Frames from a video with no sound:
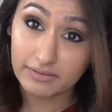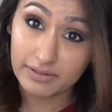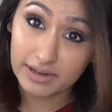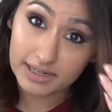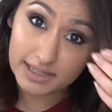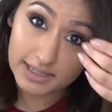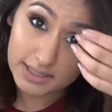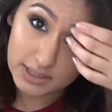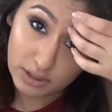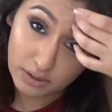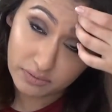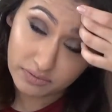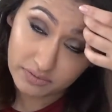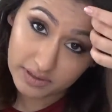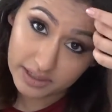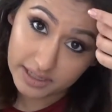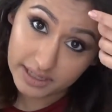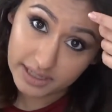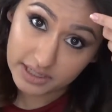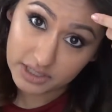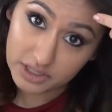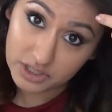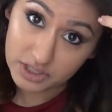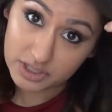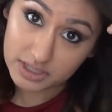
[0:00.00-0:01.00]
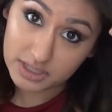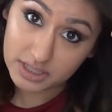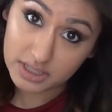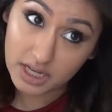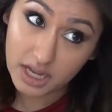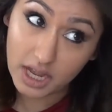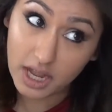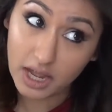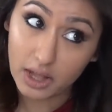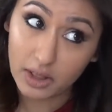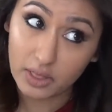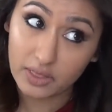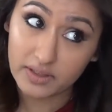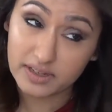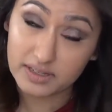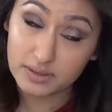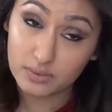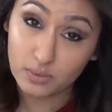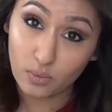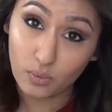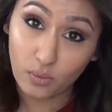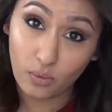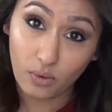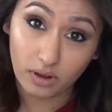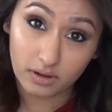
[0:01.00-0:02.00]
really softly just curl this
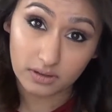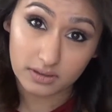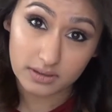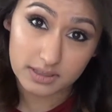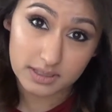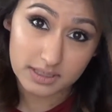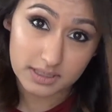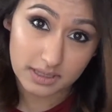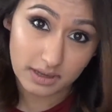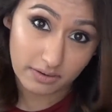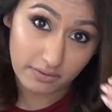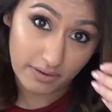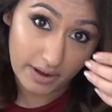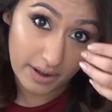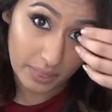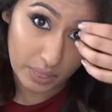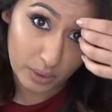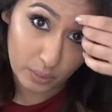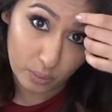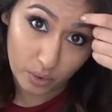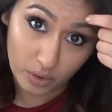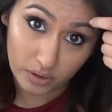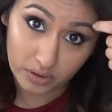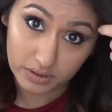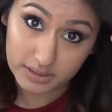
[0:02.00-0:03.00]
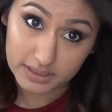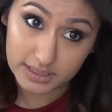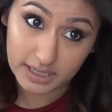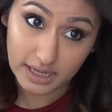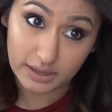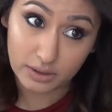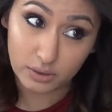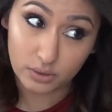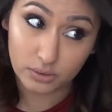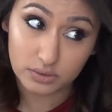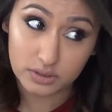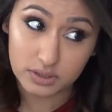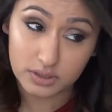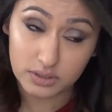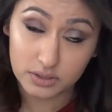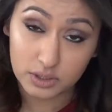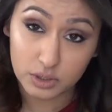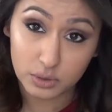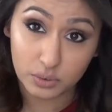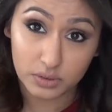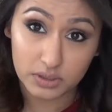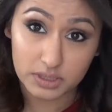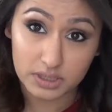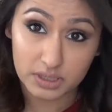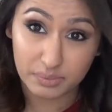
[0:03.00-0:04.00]
once around the wand and also
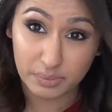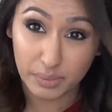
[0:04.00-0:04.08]
towards the